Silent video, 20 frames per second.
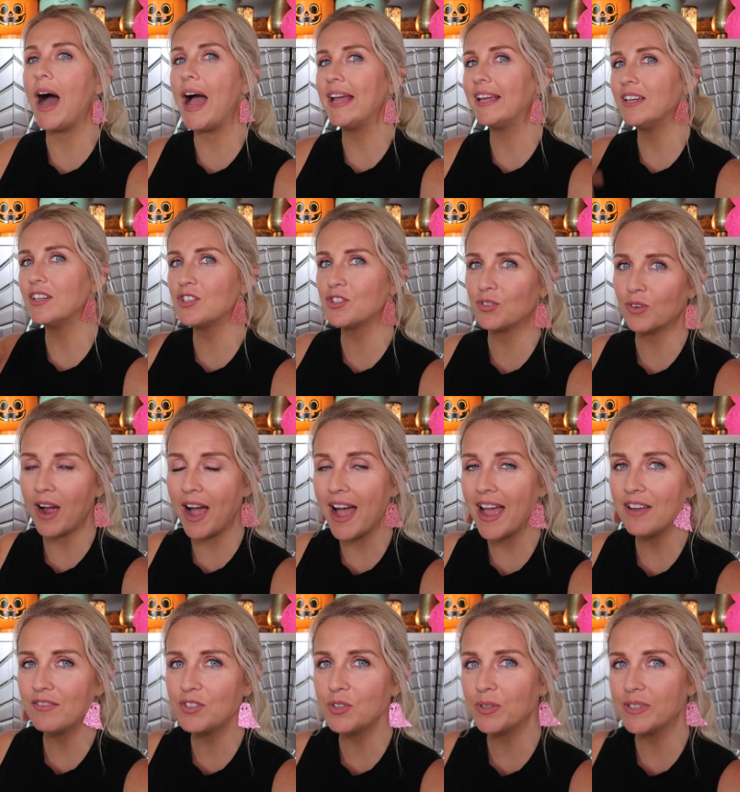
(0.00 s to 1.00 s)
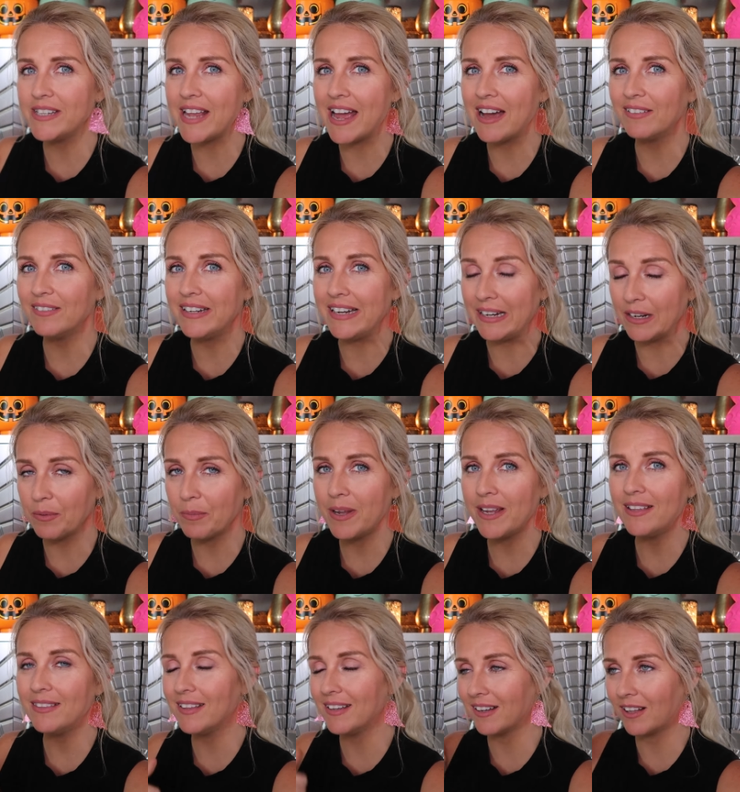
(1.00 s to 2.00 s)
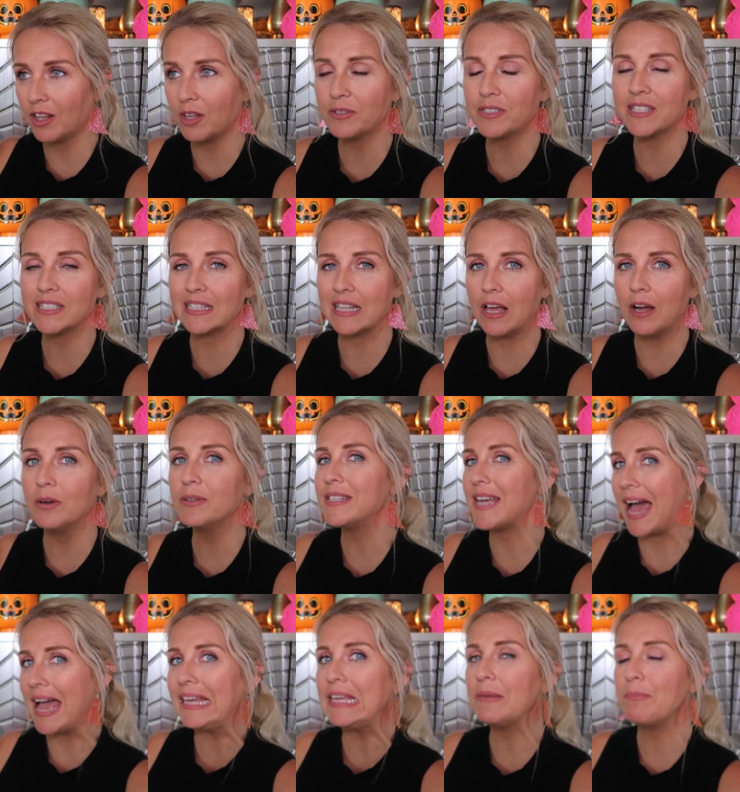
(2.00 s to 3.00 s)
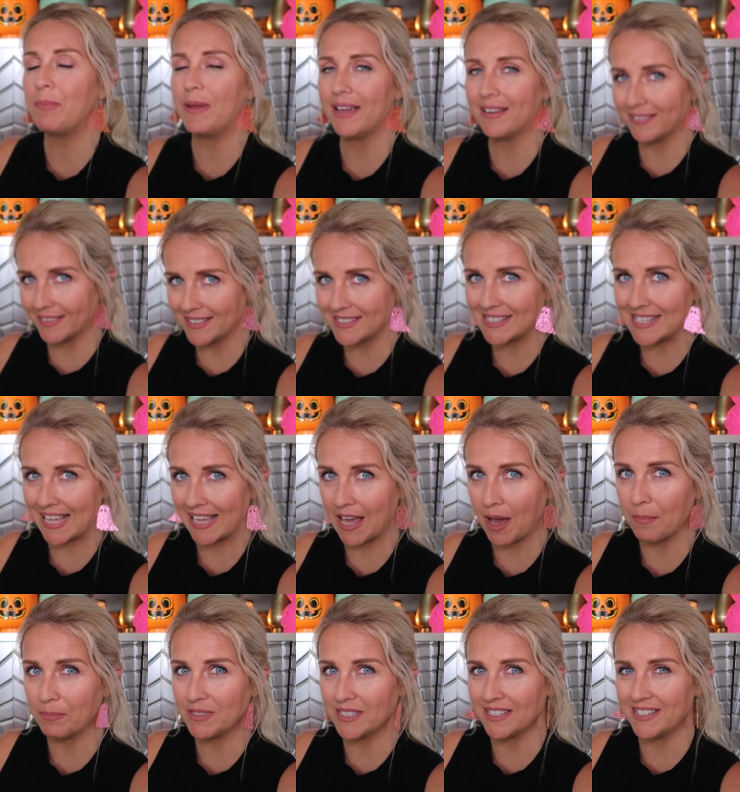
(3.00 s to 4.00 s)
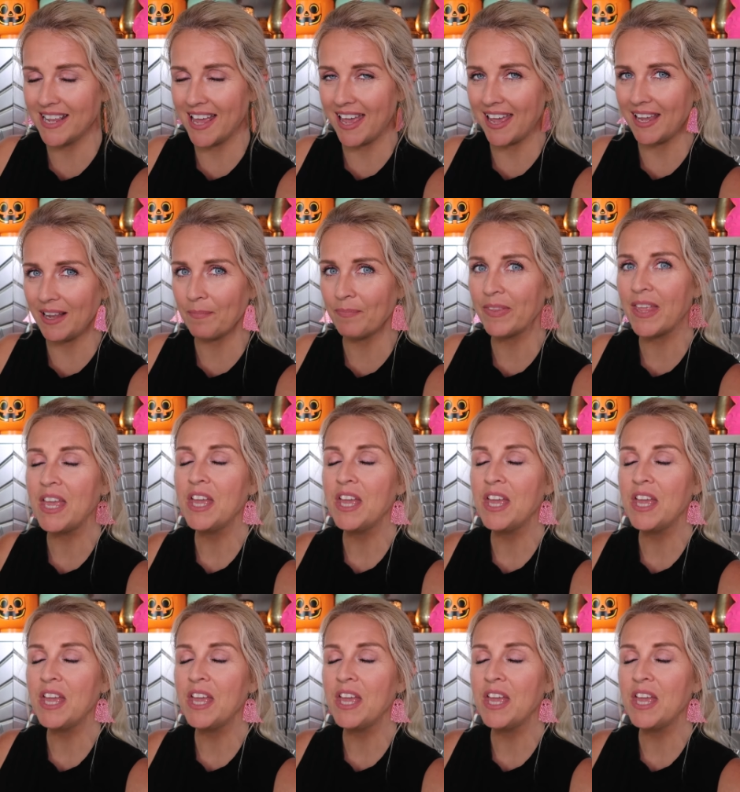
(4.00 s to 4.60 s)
I can drive to a town near me, the closest Lowe's. I can pick this thing up today.